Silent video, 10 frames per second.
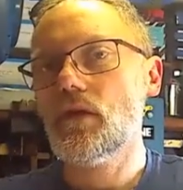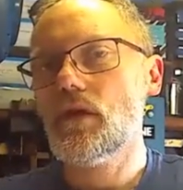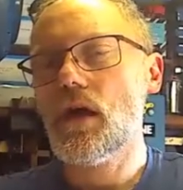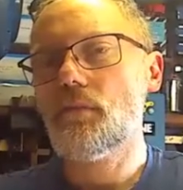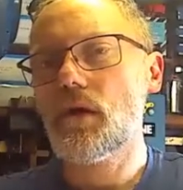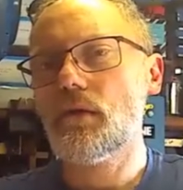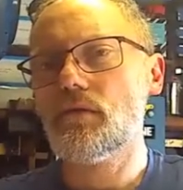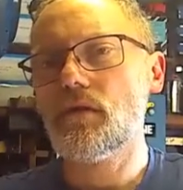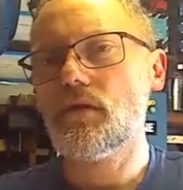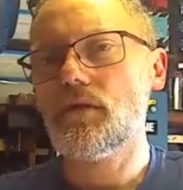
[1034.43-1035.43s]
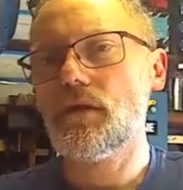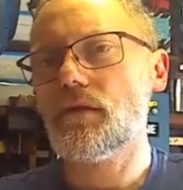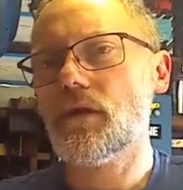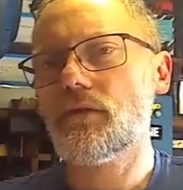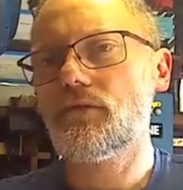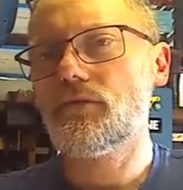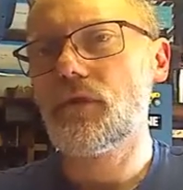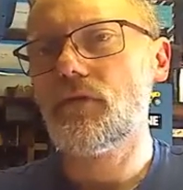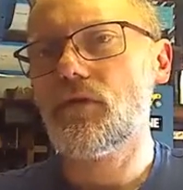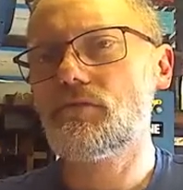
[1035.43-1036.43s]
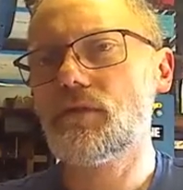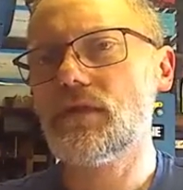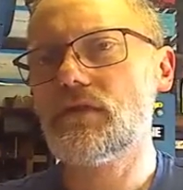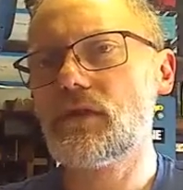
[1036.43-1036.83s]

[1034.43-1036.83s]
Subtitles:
I've heard plenty of